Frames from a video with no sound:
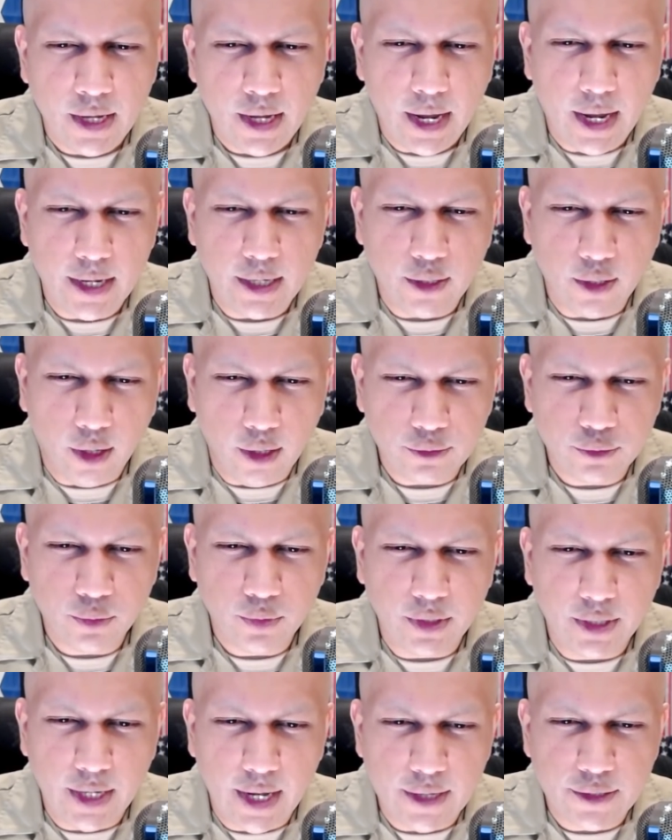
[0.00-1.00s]
A causal
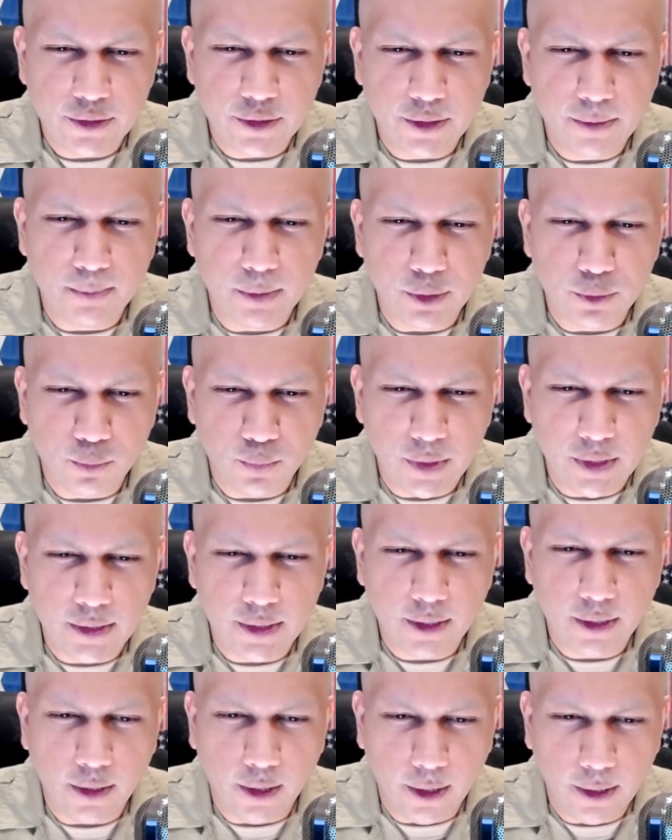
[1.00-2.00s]
connection between the
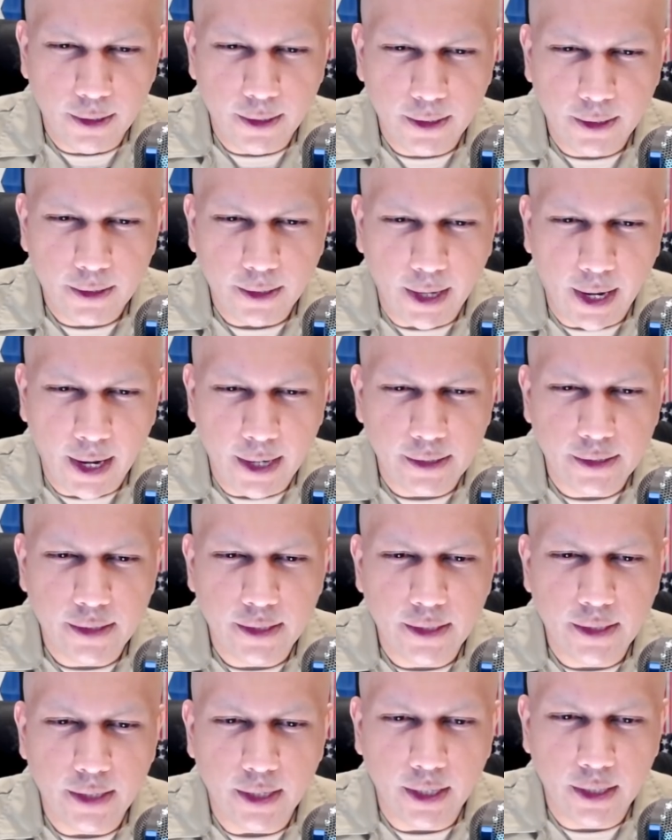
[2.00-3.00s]
conduct and
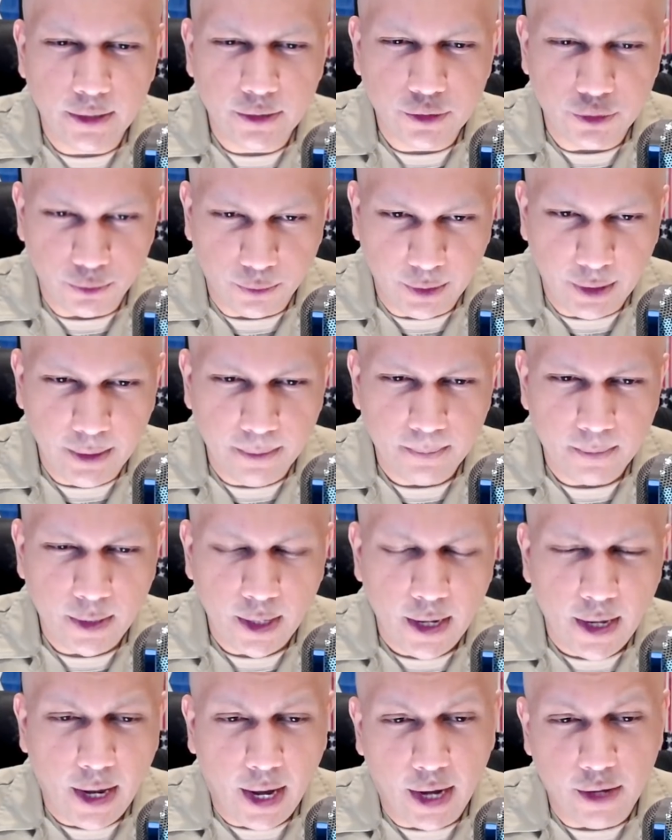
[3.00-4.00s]
the injury,
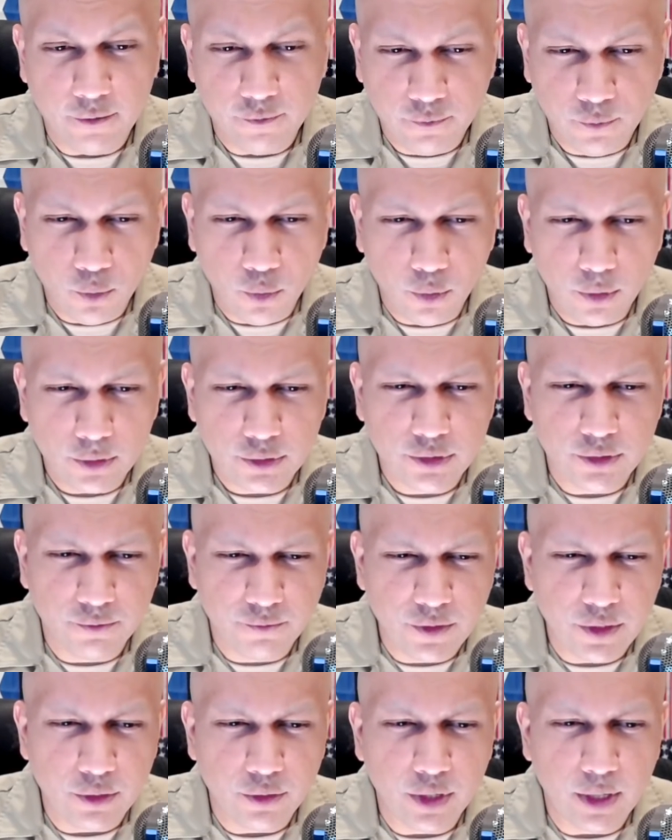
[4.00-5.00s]
and 4.
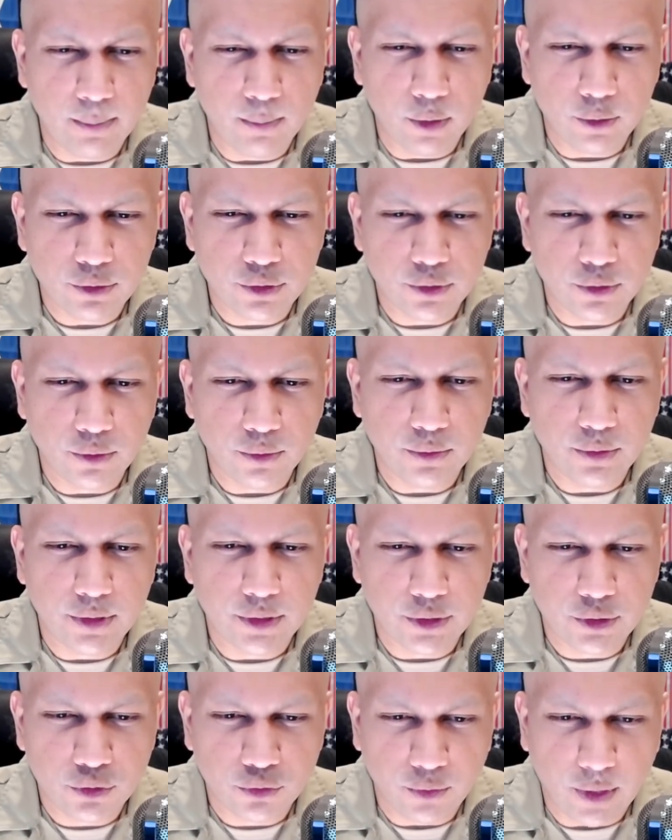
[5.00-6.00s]
Severe emotional
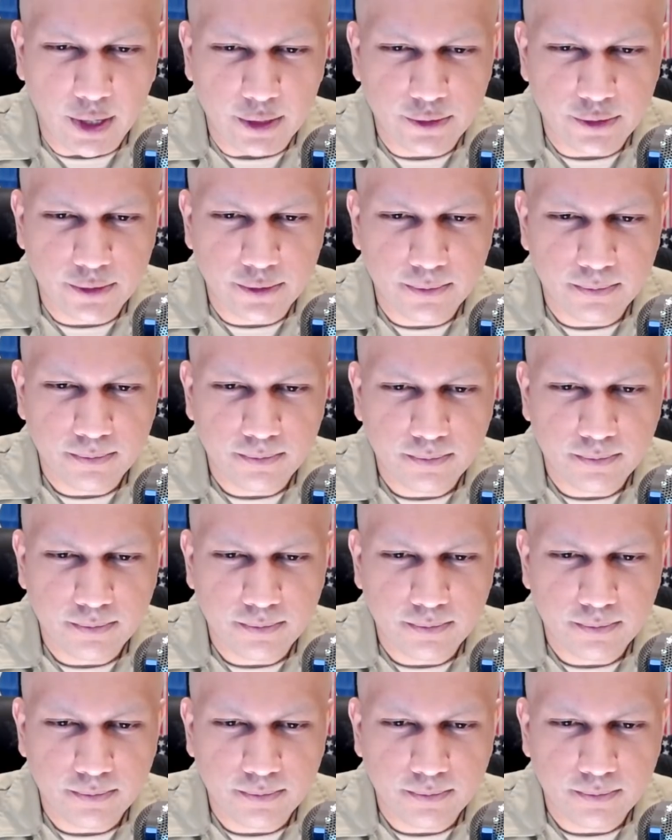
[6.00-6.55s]
distress.